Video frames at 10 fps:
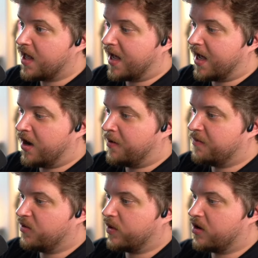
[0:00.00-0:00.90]

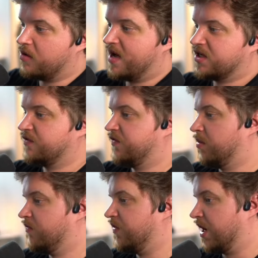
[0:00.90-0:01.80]
We're about to
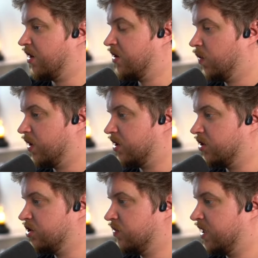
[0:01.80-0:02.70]
film a video. We're
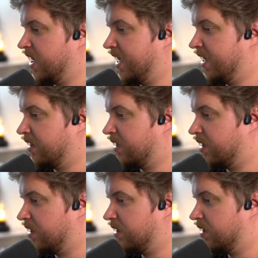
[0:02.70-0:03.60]
doing
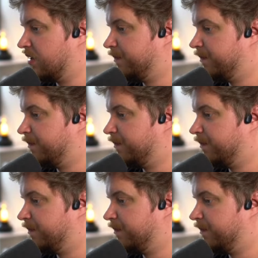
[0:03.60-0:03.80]
a